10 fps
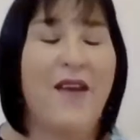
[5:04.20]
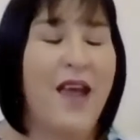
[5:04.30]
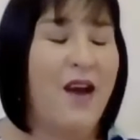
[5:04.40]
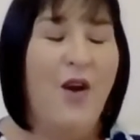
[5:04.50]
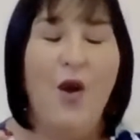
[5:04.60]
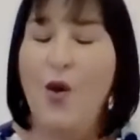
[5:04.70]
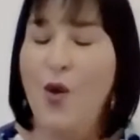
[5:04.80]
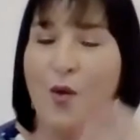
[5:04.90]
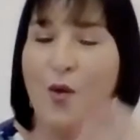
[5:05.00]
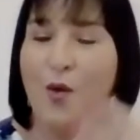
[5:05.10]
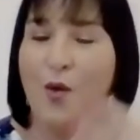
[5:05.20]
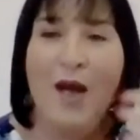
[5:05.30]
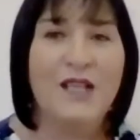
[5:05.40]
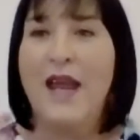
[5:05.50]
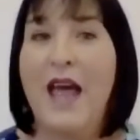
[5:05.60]
we have our
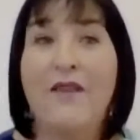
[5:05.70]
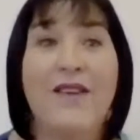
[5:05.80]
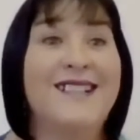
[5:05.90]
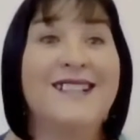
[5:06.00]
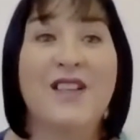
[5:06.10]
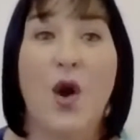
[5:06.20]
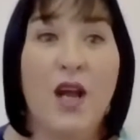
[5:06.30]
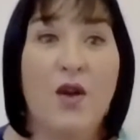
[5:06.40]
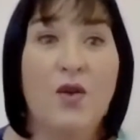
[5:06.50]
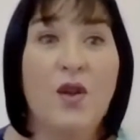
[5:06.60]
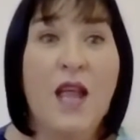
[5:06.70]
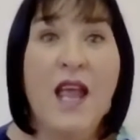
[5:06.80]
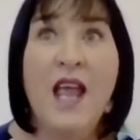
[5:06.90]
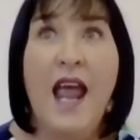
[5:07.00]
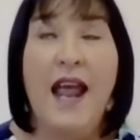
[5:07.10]
hormones, we have our cycle,
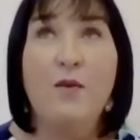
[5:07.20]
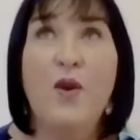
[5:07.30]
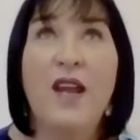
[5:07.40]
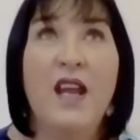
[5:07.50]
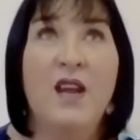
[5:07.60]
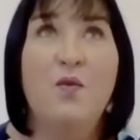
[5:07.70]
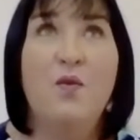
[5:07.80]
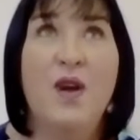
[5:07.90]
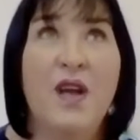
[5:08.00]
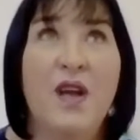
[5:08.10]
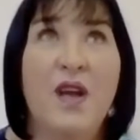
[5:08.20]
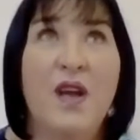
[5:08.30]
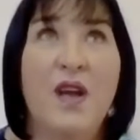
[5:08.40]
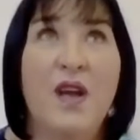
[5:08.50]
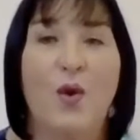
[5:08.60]
and we
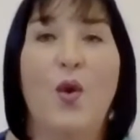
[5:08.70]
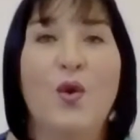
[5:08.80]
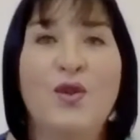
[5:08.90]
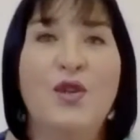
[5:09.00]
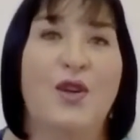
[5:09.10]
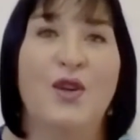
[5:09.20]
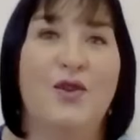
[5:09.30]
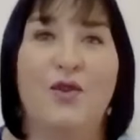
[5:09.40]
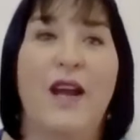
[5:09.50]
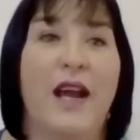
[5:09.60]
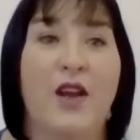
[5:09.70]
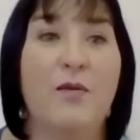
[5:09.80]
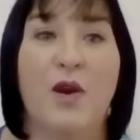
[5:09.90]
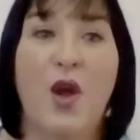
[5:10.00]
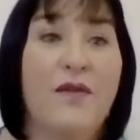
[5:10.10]
were born to create
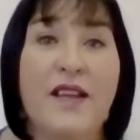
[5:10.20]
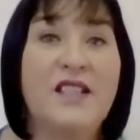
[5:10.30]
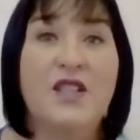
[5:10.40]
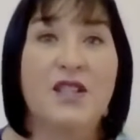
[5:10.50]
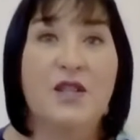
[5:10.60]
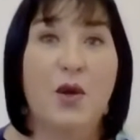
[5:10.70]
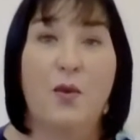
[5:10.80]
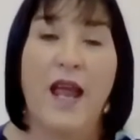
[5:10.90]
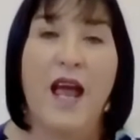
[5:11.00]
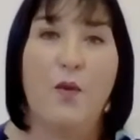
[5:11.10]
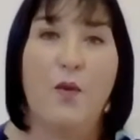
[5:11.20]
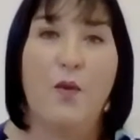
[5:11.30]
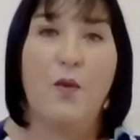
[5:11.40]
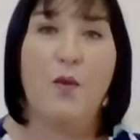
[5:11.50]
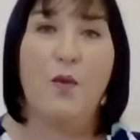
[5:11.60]
human life. That's just who we are.
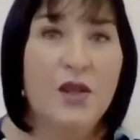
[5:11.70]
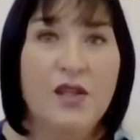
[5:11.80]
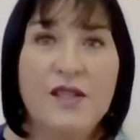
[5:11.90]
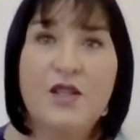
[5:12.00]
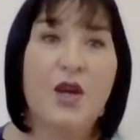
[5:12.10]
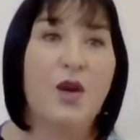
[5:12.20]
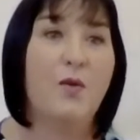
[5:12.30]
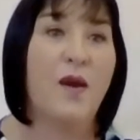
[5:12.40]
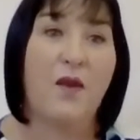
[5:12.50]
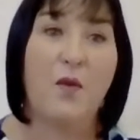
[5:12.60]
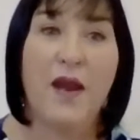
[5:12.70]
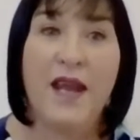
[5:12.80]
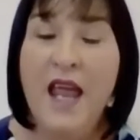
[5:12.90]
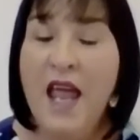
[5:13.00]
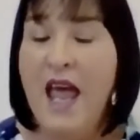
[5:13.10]
Whether we choose to, whether
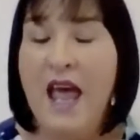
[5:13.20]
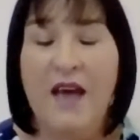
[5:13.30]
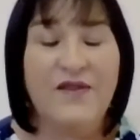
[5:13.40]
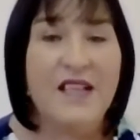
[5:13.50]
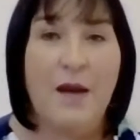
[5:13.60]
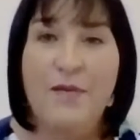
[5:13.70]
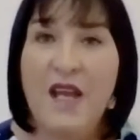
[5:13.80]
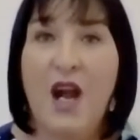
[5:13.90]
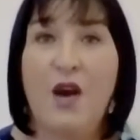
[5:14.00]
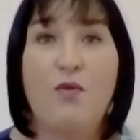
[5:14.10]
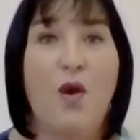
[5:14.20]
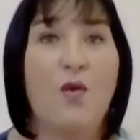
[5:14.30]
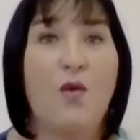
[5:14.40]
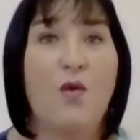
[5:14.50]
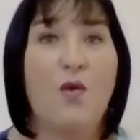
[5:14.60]
we have something go
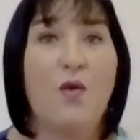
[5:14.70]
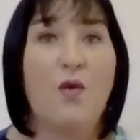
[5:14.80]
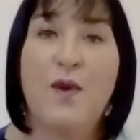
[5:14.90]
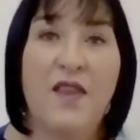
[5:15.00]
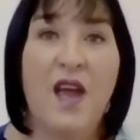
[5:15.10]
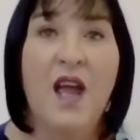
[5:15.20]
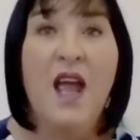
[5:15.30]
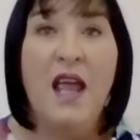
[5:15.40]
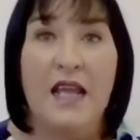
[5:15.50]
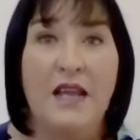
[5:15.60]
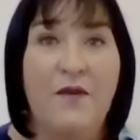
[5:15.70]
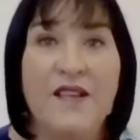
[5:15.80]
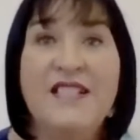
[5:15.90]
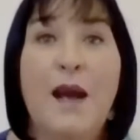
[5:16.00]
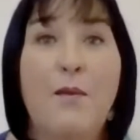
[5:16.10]
wrong with us, whether
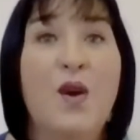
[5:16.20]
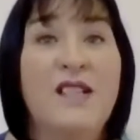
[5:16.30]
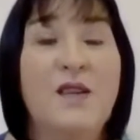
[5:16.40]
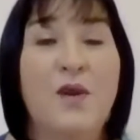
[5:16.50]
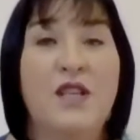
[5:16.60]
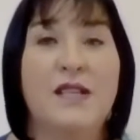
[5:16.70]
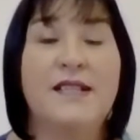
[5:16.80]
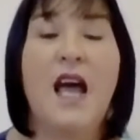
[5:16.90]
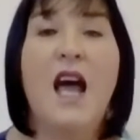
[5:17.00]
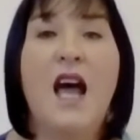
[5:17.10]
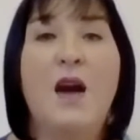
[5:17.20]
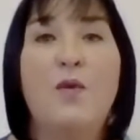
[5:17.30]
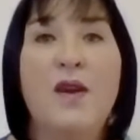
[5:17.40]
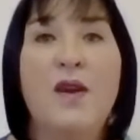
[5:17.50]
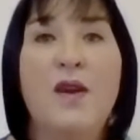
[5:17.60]
for some reason we just
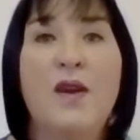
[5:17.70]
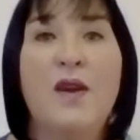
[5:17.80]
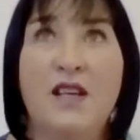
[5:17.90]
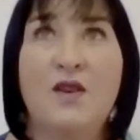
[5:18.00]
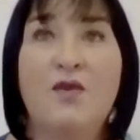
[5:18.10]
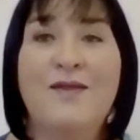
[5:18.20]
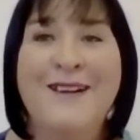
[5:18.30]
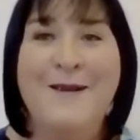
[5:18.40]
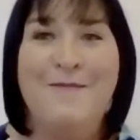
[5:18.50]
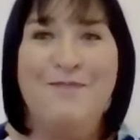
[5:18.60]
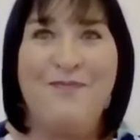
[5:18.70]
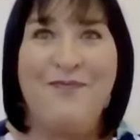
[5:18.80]
can't, we're still